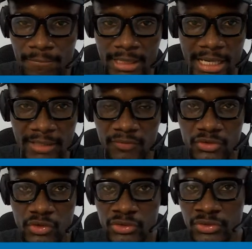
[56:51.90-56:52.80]
And if you're
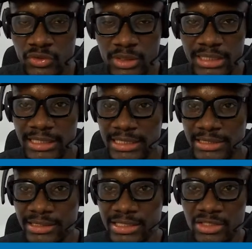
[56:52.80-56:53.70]
just joining
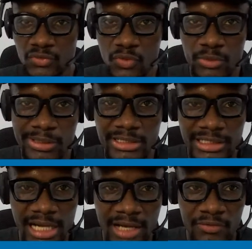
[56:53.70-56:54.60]
in, this is WordPress
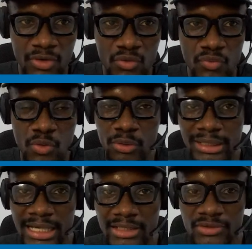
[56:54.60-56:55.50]
Live, where we
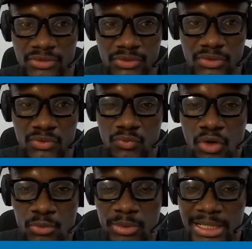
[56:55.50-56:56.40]
learn to use
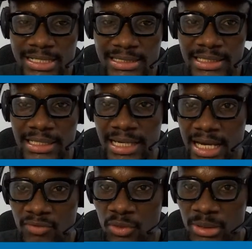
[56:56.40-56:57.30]
WordPress.
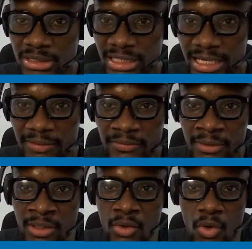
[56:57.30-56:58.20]
And WordPress Live
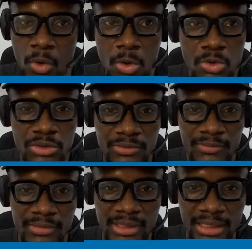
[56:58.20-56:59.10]
hosts
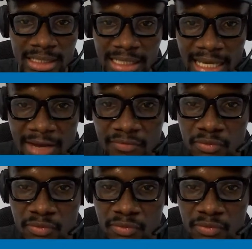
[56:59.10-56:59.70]
every